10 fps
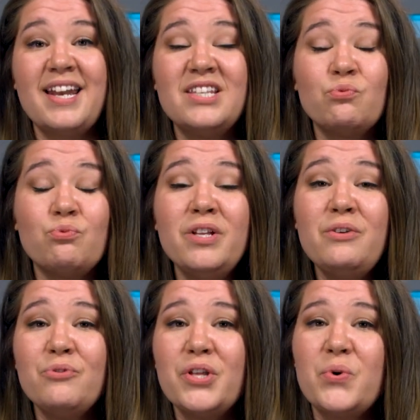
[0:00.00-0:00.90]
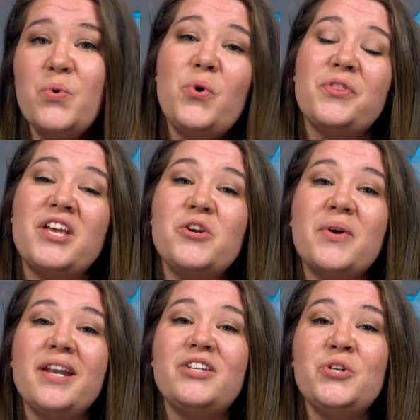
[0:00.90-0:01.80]
And it's really, really cool that you
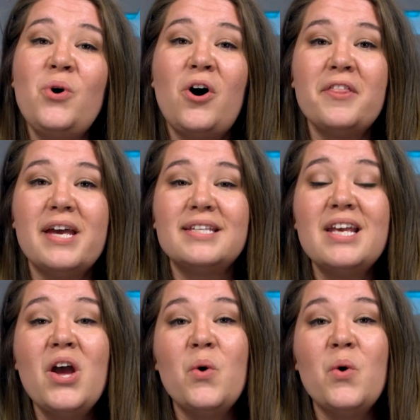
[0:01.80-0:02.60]
can do all this